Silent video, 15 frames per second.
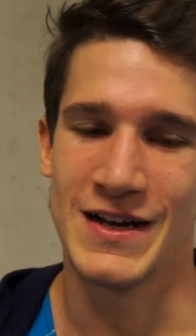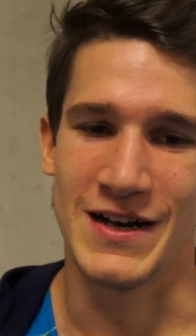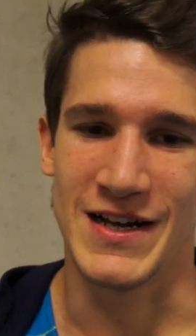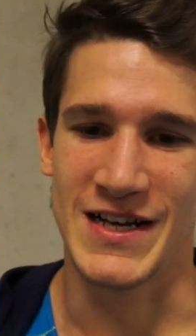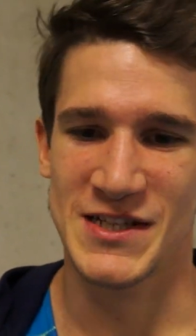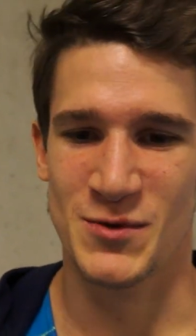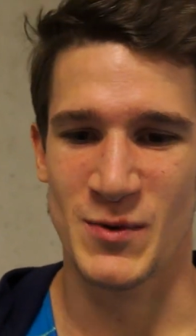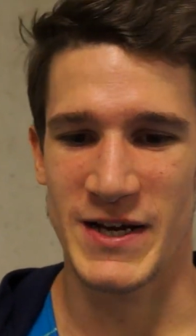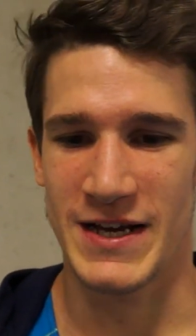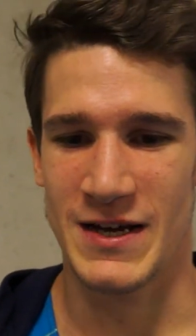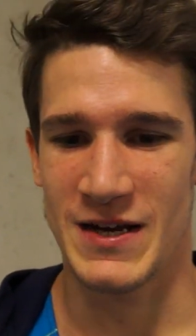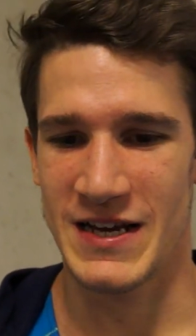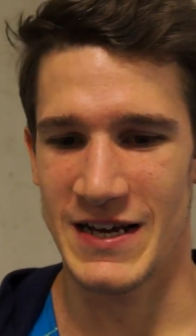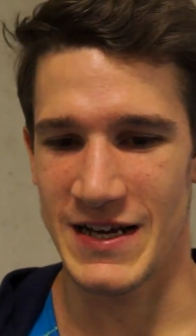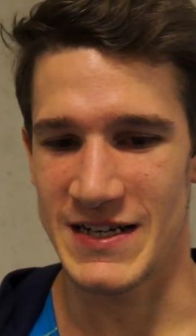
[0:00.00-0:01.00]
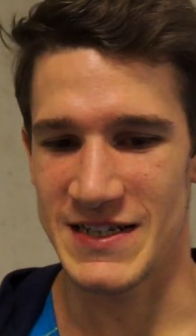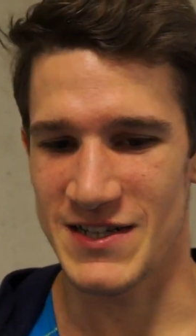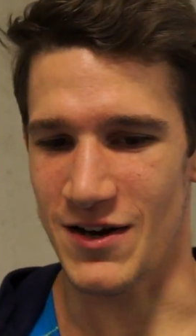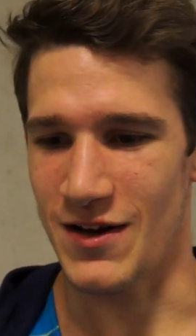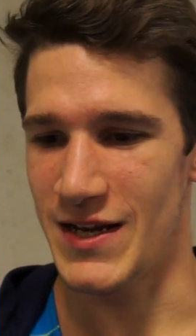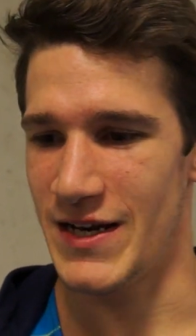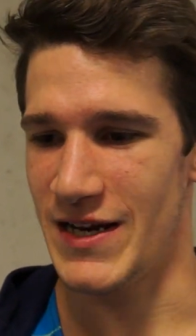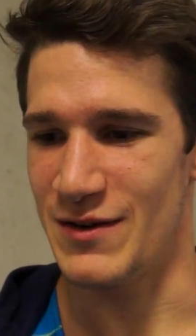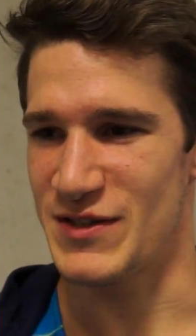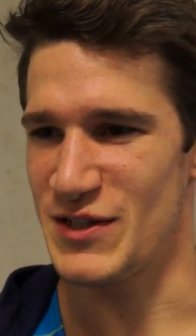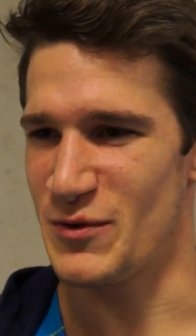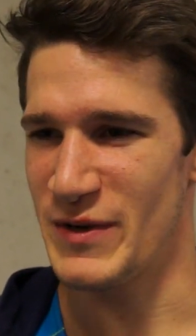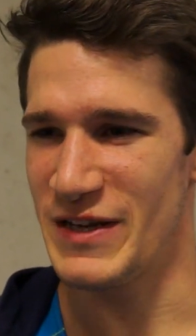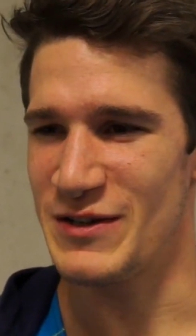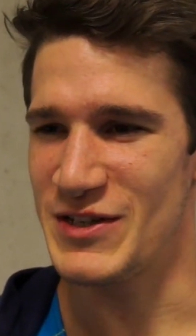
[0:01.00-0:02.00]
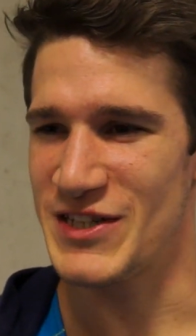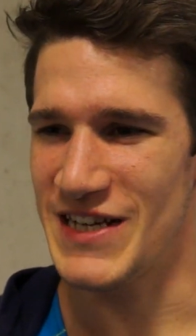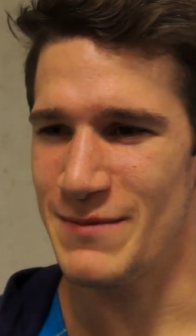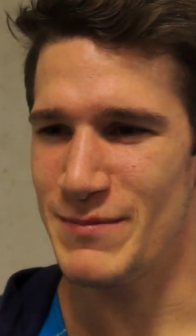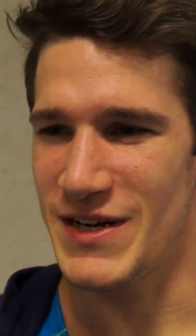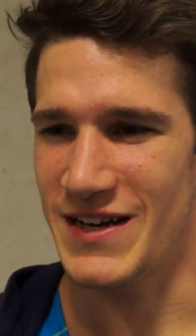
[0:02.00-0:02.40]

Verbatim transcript: last week in Tallinn I was in really good shape,